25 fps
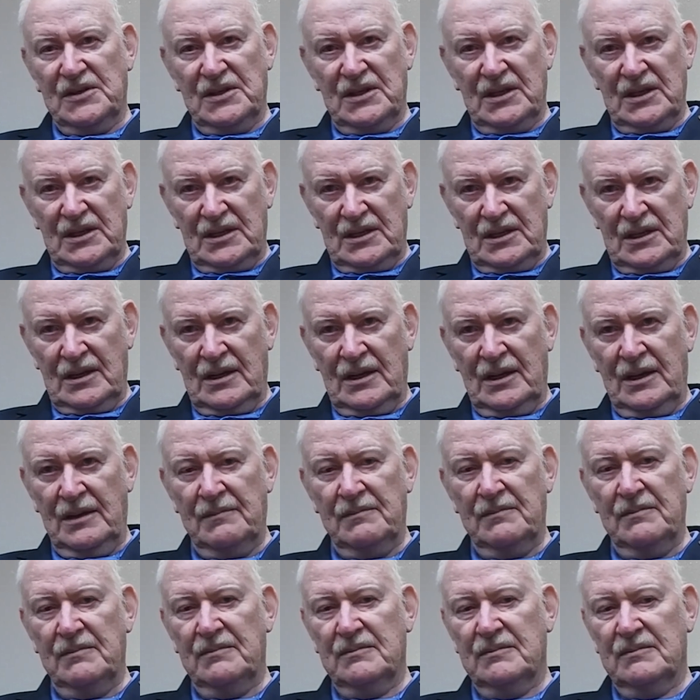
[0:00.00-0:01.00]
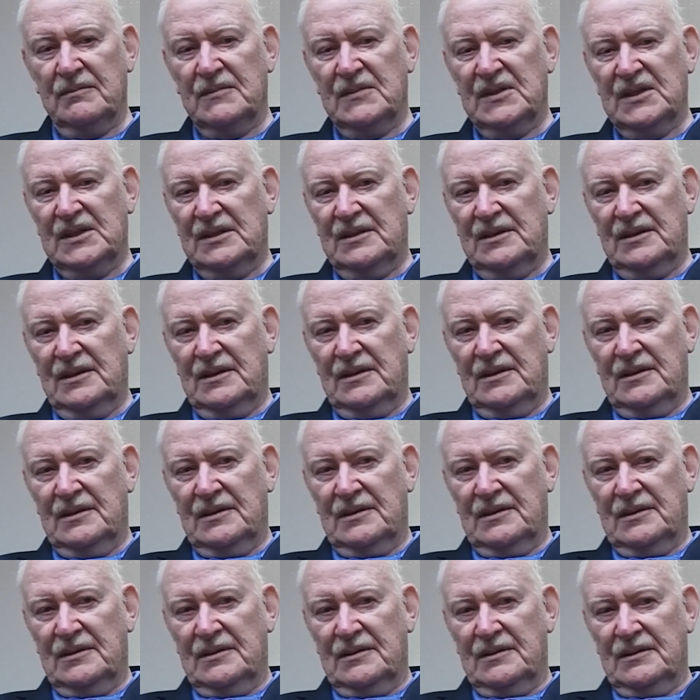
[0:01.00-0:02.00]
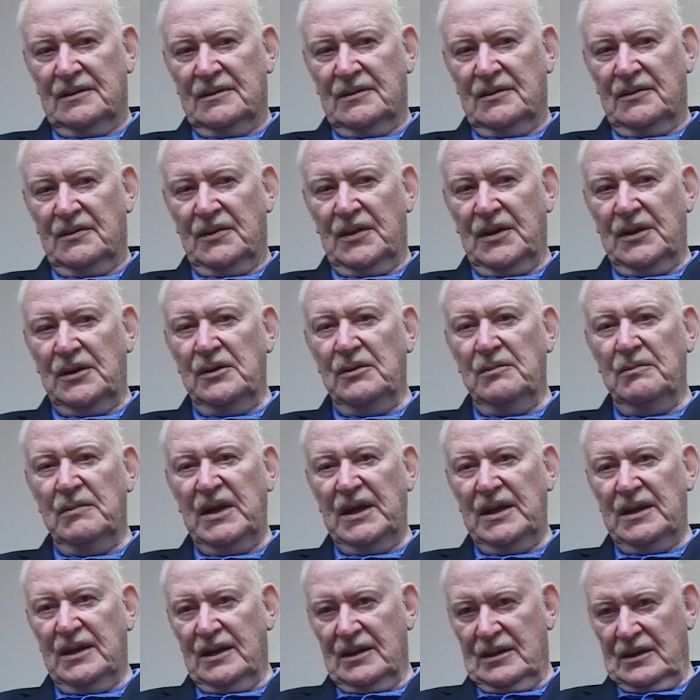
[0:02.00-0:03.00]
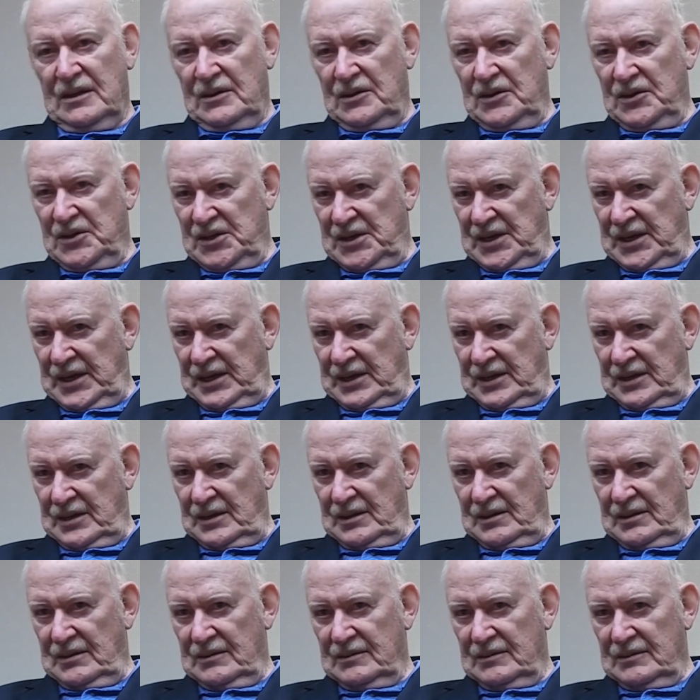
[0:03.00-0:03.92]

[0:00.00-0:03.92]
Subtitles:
in a time that you may not understand.